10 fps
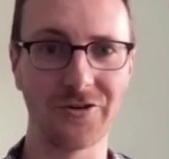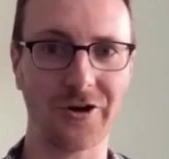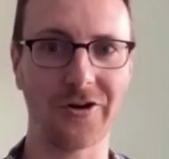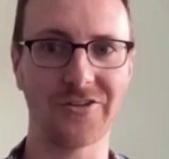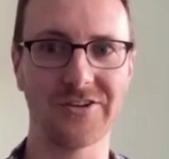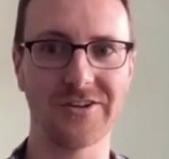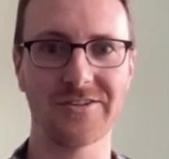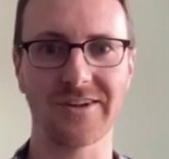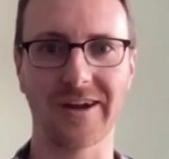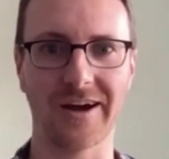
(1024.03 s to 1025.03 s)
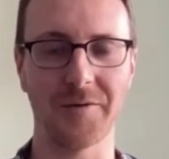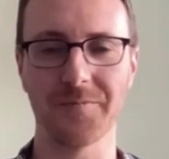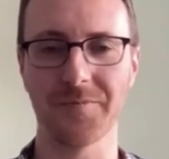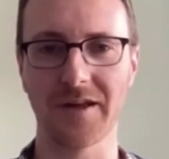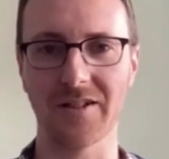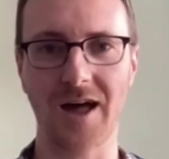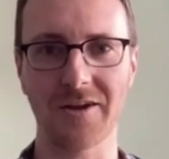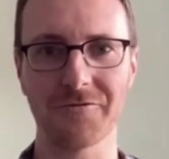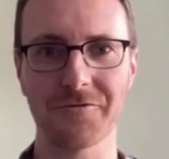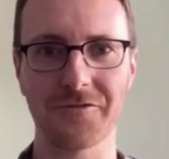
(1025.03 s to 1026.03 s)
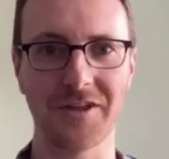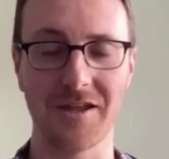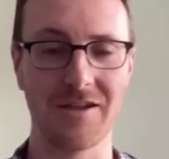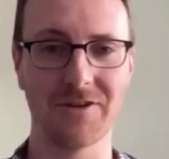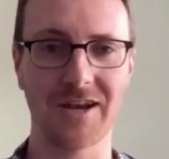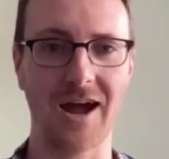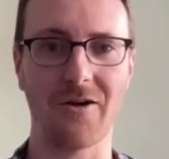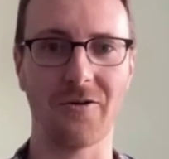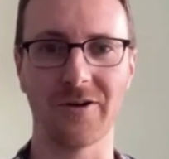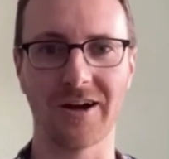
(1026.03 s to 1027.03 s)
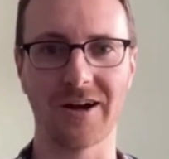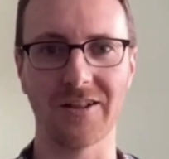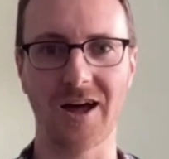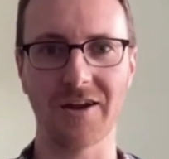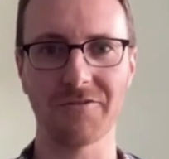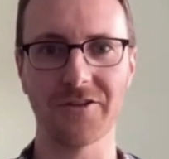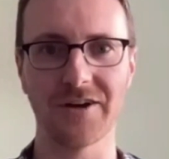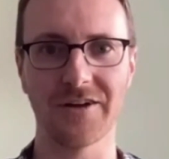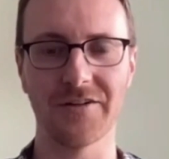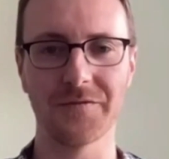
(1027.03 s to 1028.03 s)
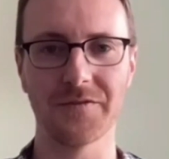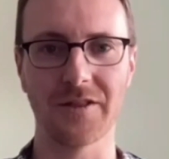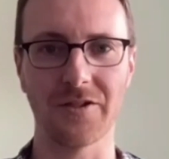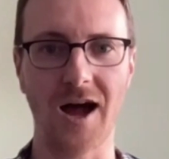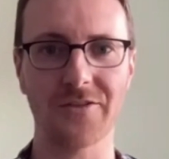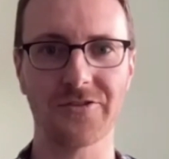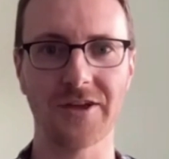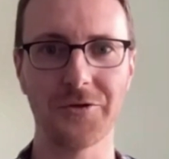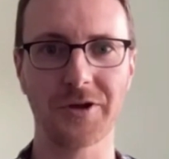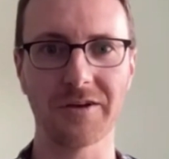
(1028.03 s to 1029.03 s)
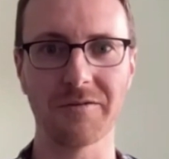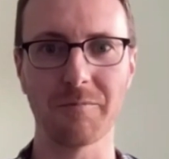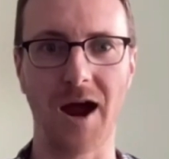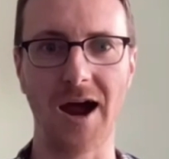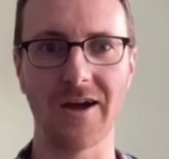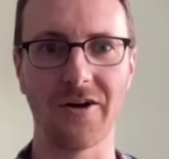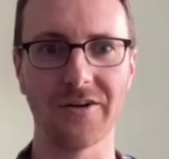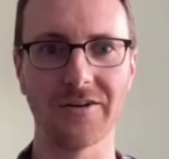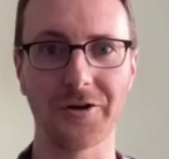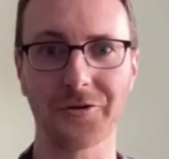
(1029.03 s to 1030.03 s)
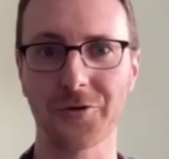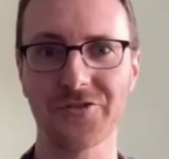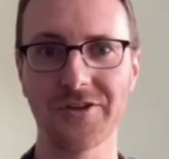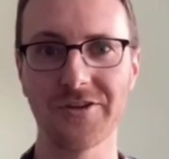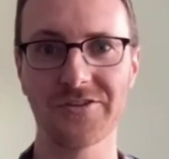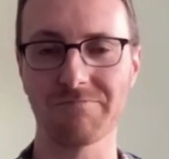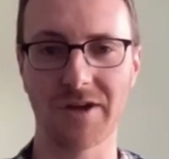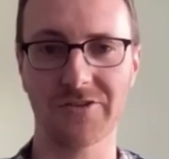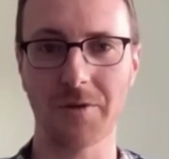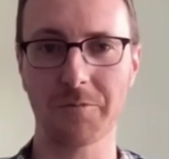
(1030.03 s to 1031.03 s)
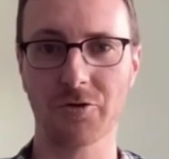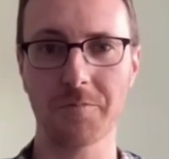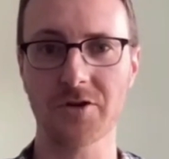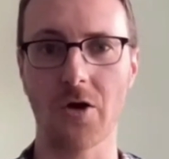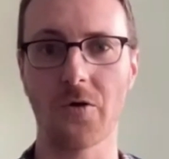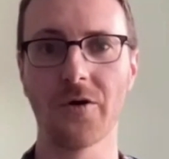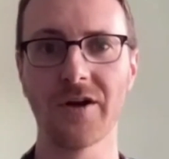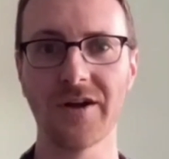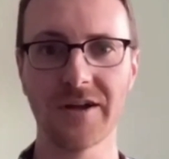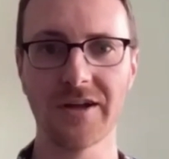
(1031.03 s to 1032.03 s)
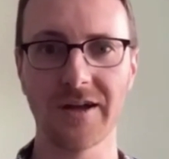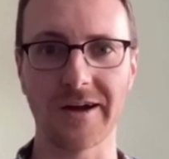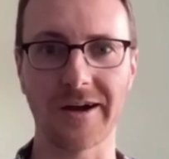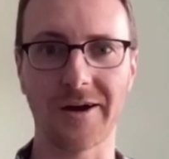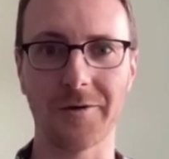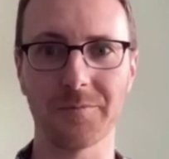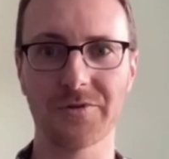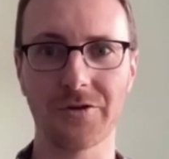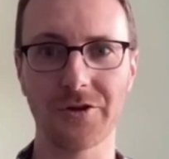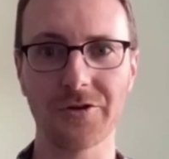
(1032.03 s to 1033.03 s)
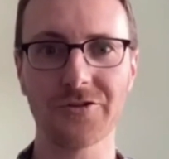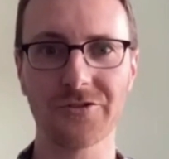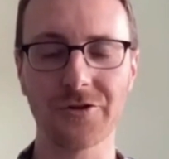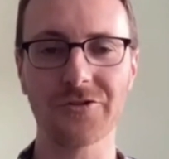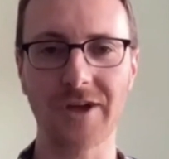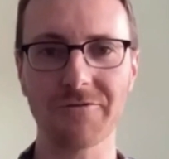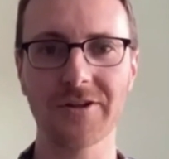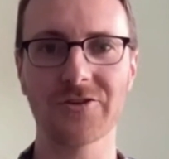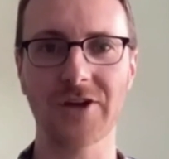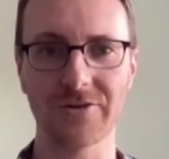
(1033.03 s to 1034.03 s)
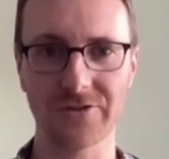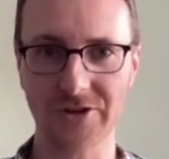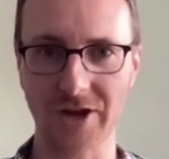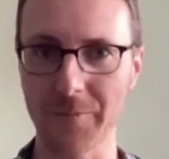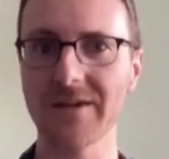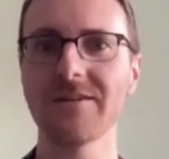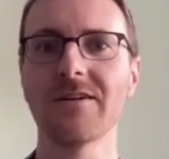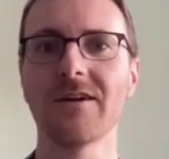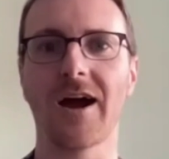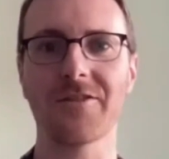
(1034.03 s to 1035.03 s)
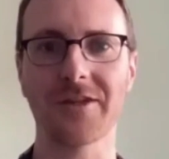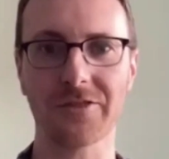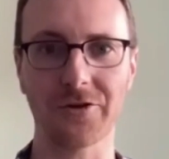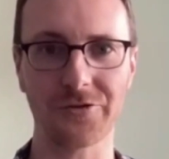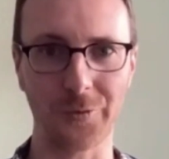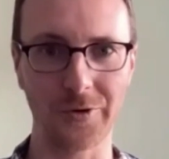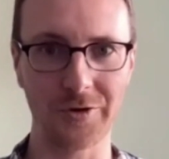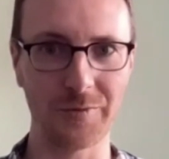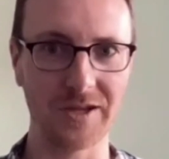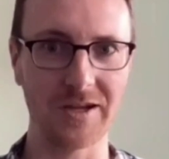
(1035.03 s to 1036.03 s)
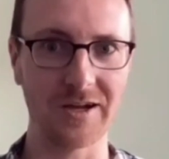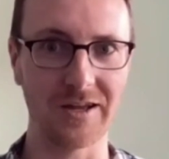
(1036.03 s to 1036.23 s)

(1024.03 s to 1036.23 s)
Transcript: currencies. A lot of the lots that you can buy on Christie's accept crypto. So there's definitely changes coming. I think there's going to be